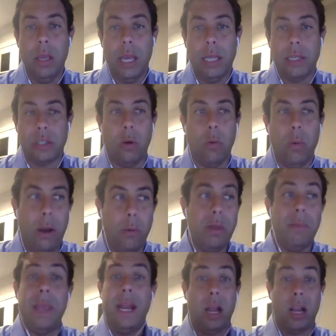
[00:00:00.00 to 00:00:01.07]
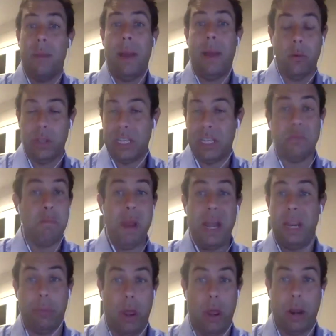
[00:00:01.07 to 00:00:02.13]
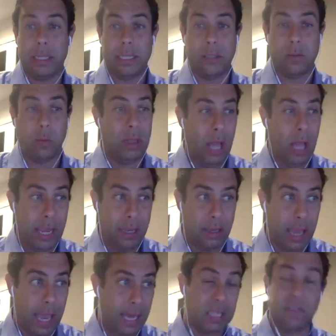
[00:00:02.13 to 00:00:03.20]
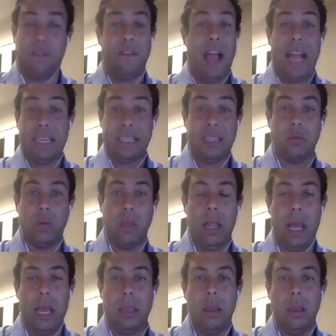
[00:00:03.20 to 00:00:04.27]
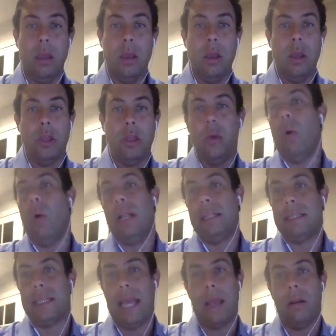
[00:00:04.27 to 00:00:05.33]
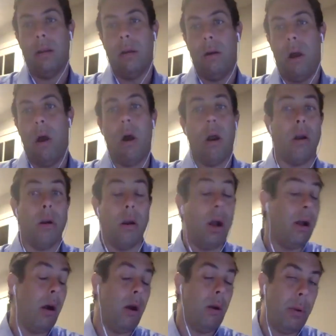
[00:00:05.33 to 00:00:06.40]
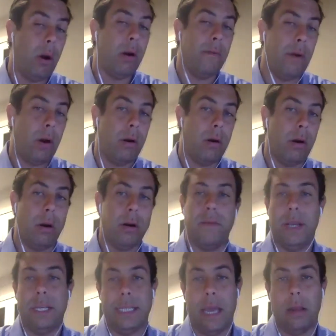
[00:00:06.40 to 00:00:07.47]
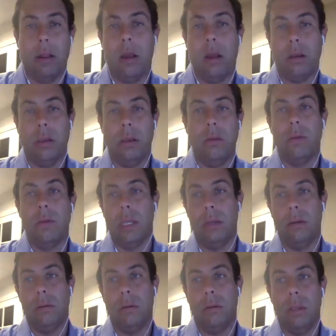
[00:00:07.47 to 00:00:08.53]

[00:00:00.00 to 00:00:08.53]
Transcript: And so while we may not come out with as many products as we'd like and as fast as we'd like, the ones that are part of our device catalog, you can